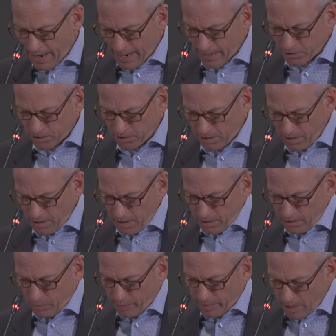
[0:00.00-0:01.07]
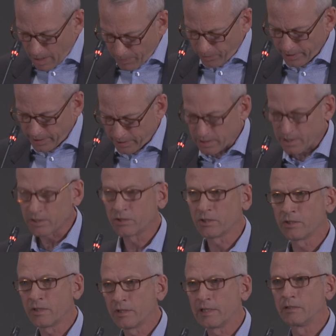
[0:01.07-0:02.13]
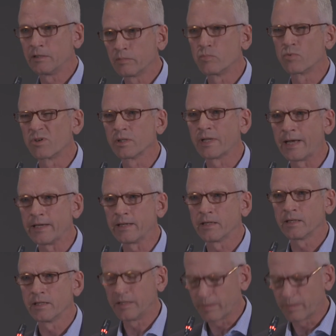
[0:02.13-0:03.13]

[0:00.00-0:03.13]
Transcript: asked to be operated on so that they look more like